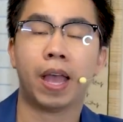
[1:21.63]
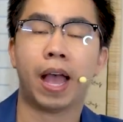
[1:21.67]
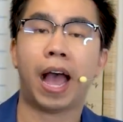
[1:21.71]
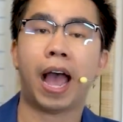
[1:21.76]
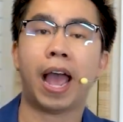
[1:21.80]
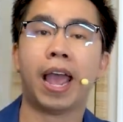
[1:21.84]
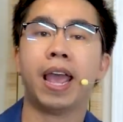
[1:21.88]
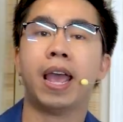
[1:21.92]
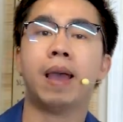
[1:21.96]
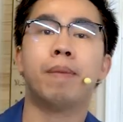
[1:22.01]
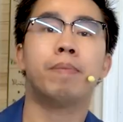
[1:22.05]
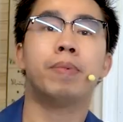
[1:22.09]

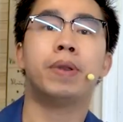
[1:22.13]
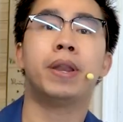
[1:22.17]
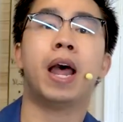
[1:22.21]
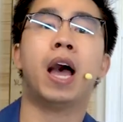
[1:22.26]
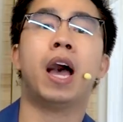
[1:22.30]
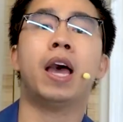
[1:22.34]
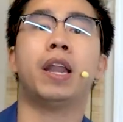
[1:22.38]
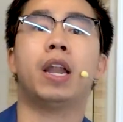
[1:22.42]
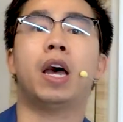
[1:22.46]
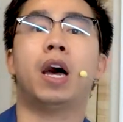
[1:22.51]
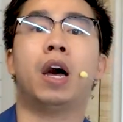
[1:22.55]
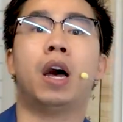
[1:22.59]
I am
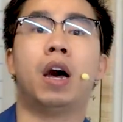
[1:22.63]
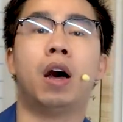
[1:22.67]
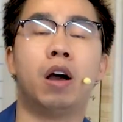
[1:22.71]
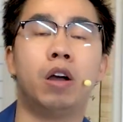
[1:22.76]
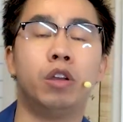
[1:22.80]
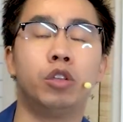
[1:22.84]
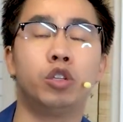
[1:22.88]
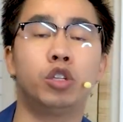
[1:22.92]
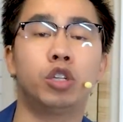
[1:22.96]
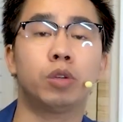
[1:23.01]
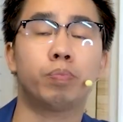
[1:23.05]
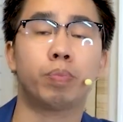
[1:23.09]
not one
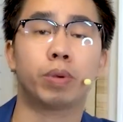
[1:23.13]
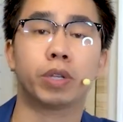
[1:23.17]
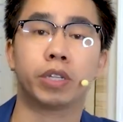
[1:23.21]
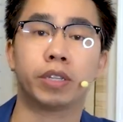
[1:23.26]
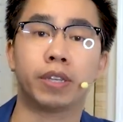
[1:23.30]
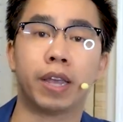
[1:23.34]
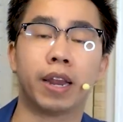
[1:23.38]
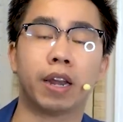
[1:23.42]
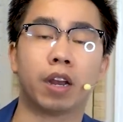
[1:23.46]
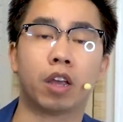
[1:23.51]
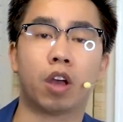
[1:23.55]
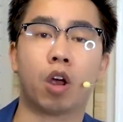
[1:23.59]
hundred
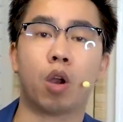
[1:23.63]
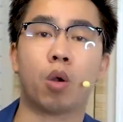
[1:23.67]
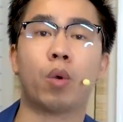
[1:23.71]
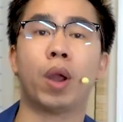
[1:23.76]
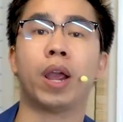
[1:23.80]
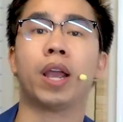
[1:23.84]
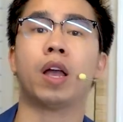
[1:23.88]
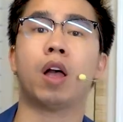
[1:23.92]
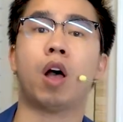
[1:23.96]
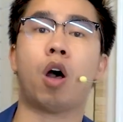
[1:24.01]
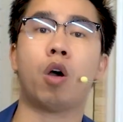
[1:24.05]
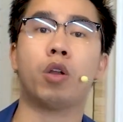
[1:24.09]
percent
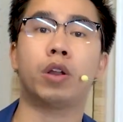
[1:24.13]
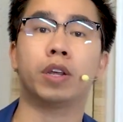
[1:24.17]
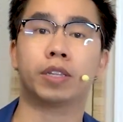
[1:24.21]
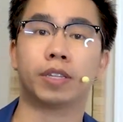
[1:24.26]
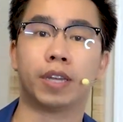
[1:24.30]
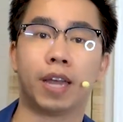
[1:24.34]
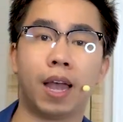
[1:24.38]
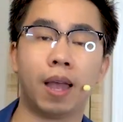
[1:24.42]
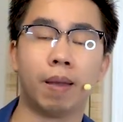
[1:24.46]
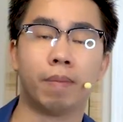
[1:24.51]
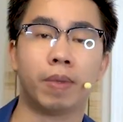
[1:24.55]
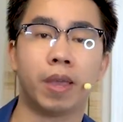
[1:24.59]
correct all the
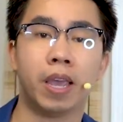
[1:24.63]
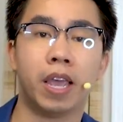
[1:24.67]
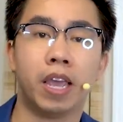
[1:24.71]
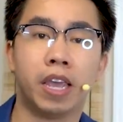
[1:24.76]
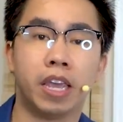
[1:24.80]
time.